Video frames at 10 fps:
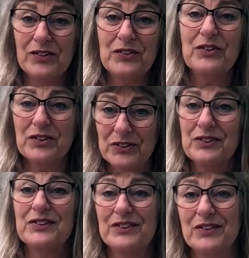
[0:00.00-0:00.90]
You
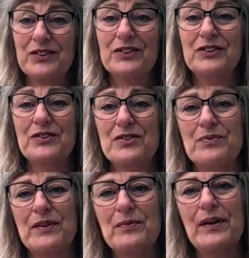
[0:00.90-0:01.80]
could use
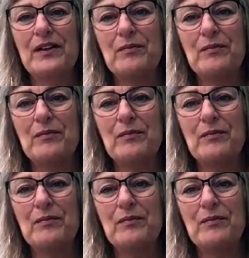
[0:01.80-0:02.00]
with 1